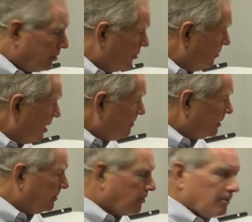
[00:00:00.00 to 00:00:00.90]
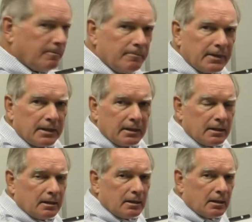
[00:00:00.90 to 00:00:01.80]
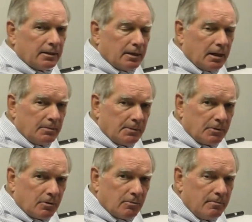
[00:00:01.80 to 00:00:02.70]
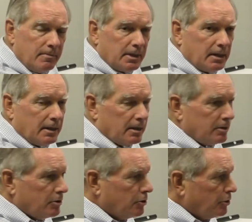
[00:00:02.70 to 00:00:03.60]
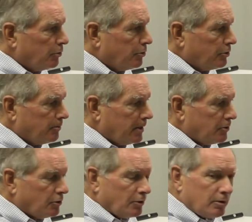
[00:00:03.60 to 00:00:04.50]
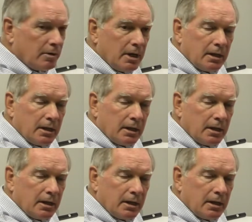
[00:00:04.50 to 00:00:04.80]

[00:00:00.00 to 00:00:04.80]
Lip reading: new hybrid probe. The hybrid probe is used to measure